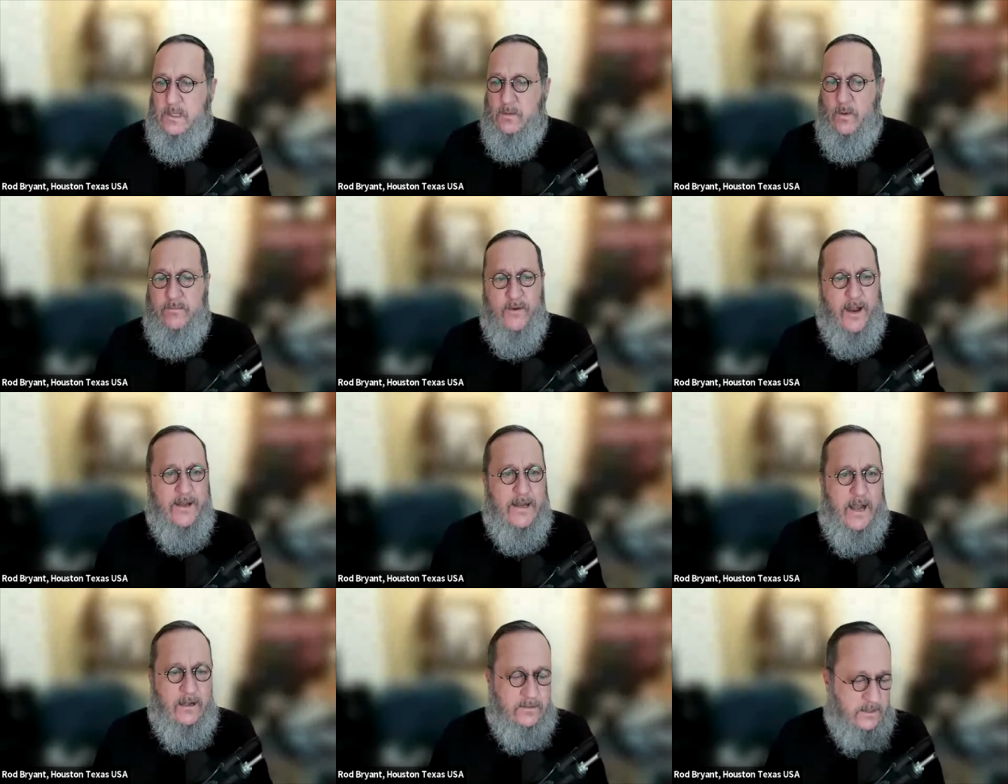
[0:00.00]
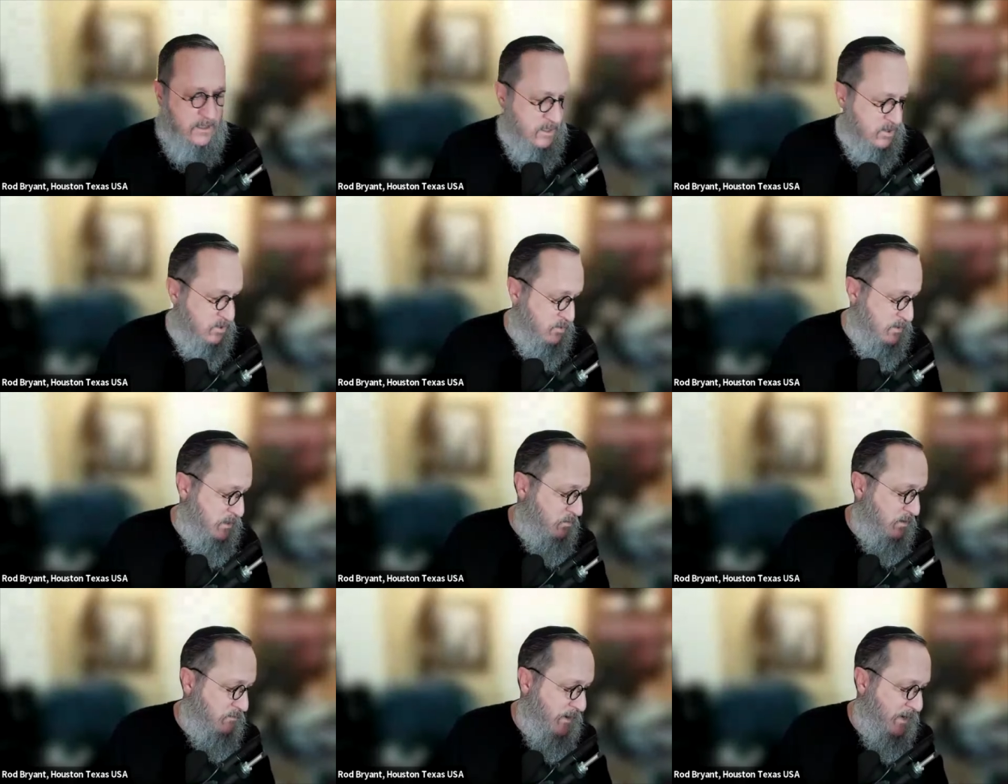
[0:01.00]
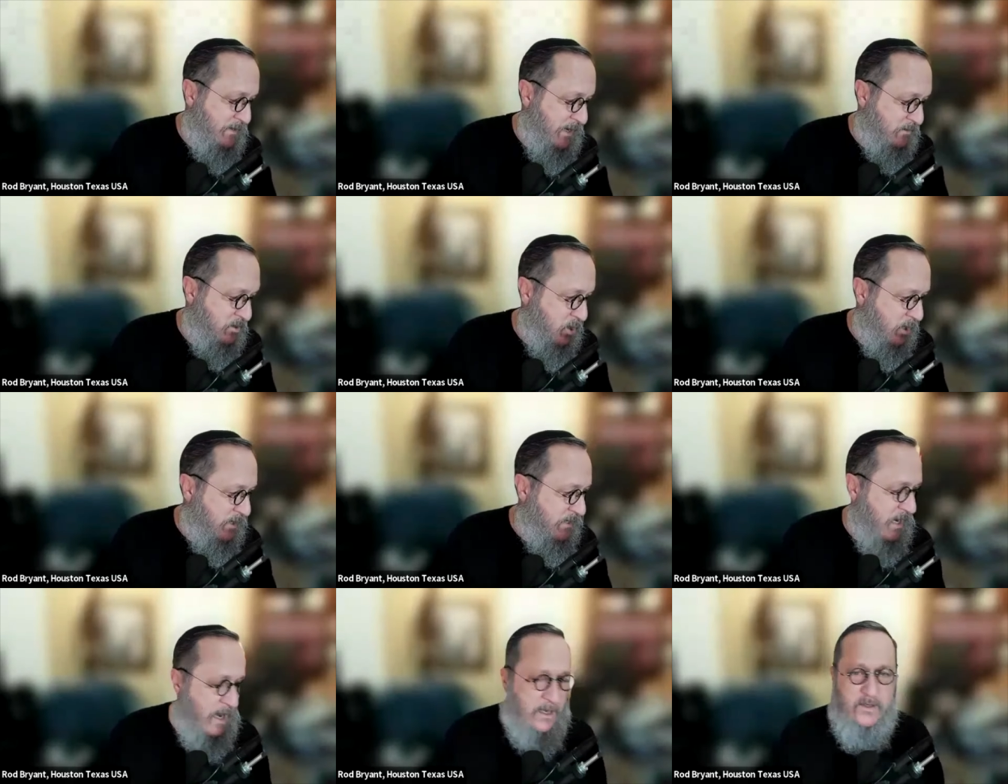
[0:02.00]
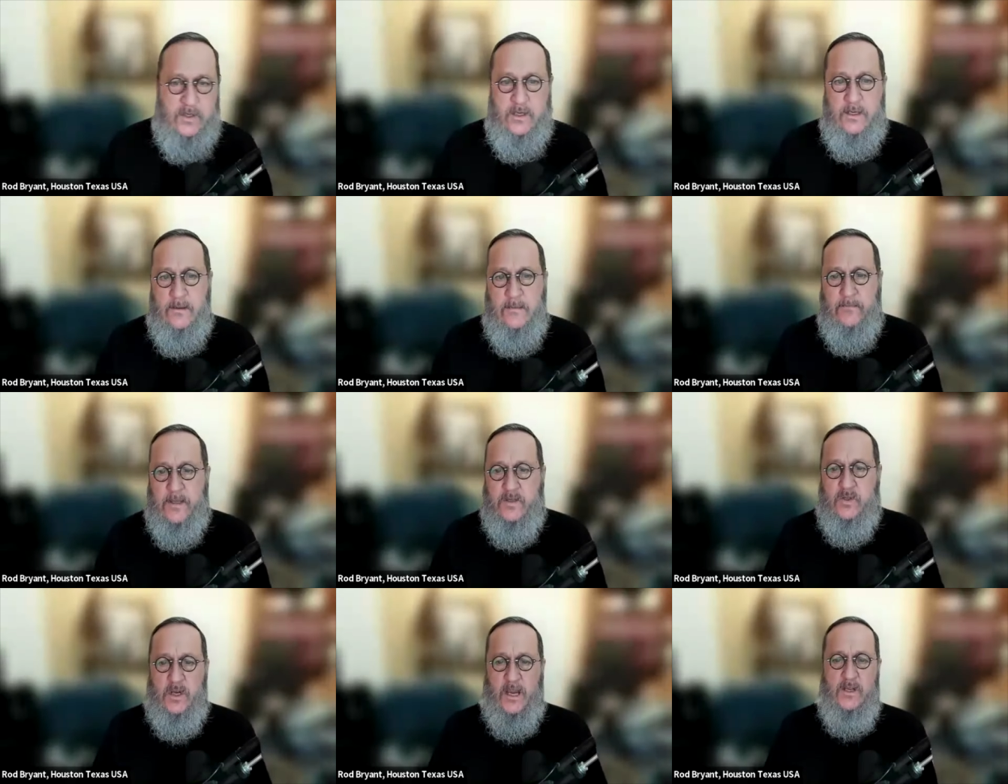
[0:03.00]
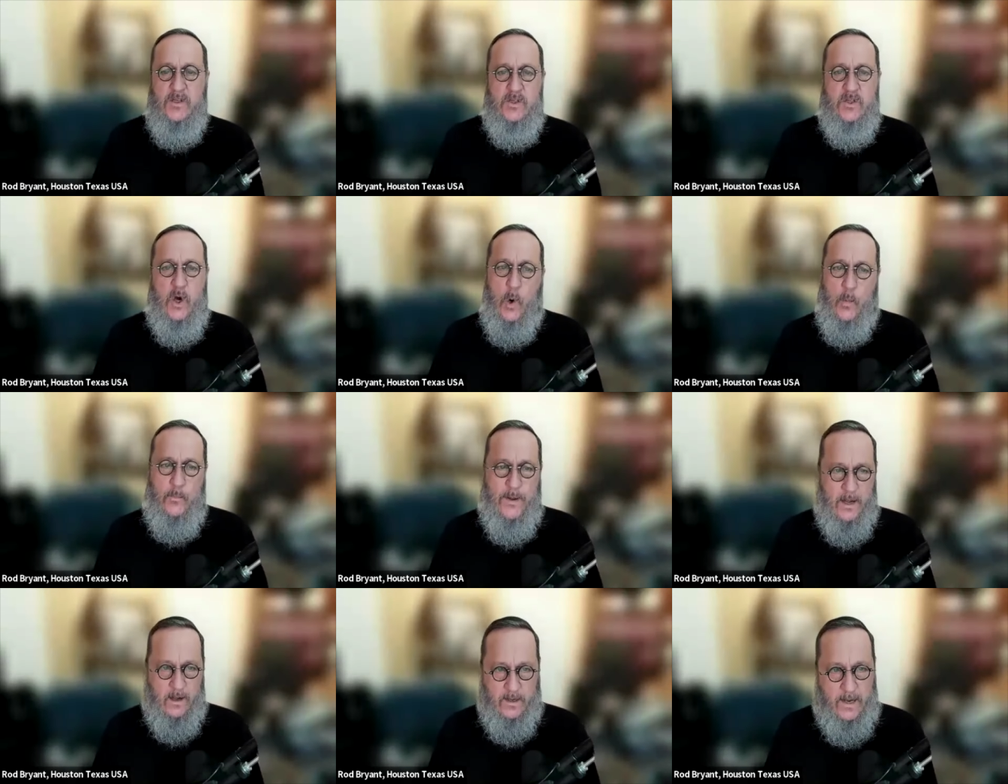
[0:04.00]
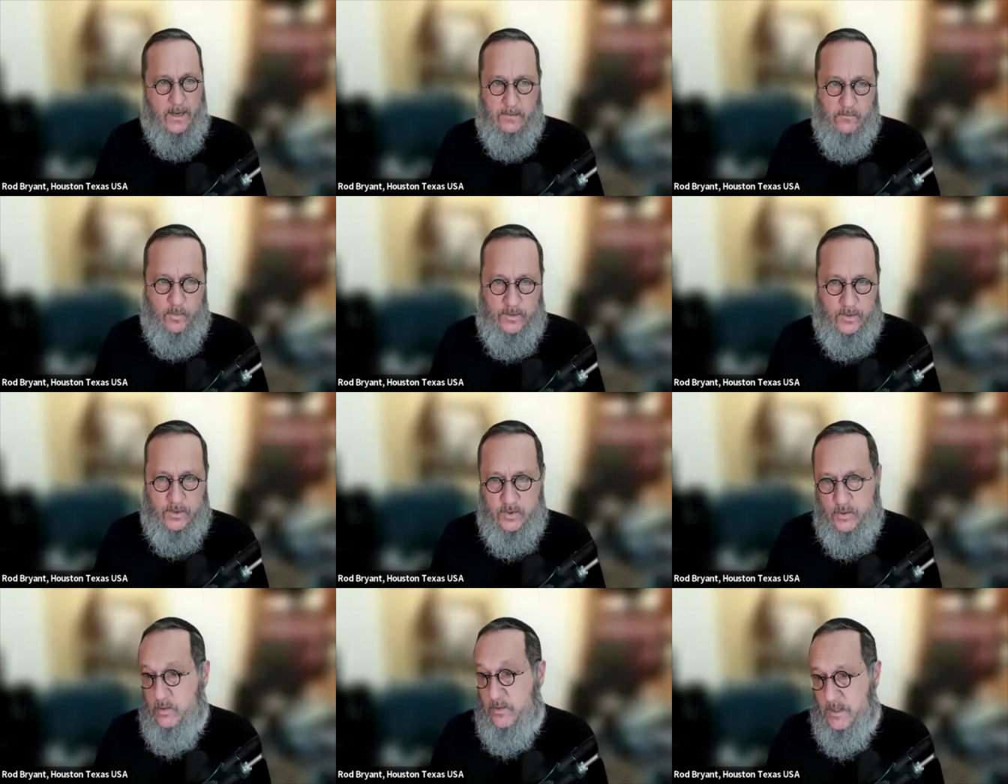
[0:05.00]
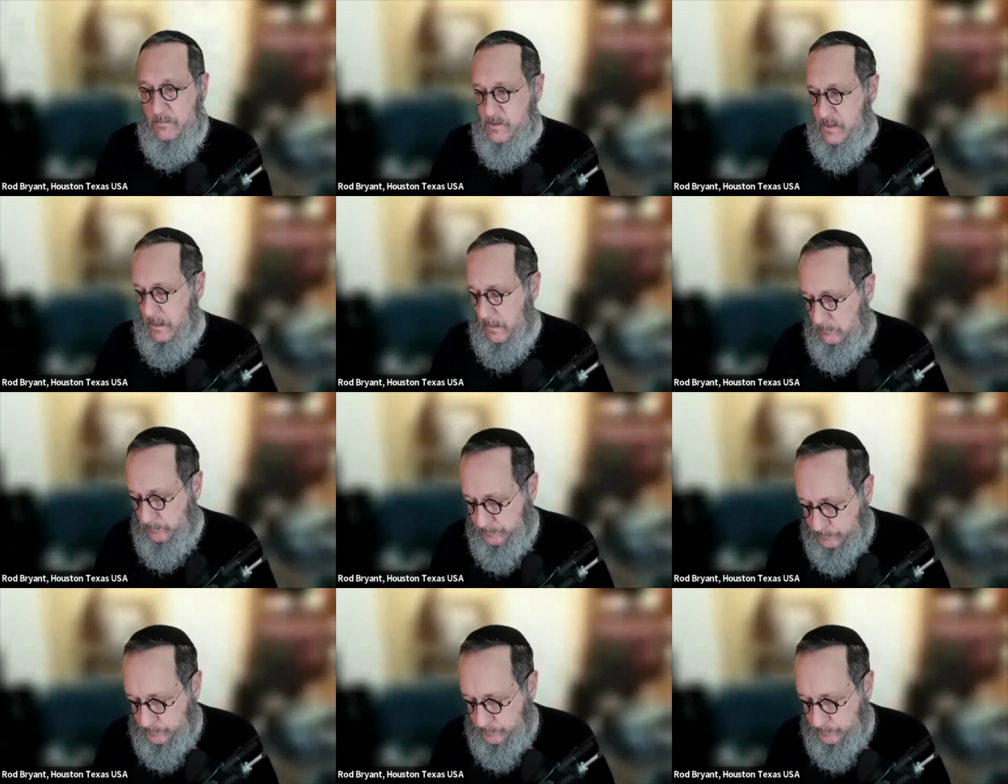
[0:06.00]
we find out that history, we find out that archaeology changes the whole paradigm when the truth comes out.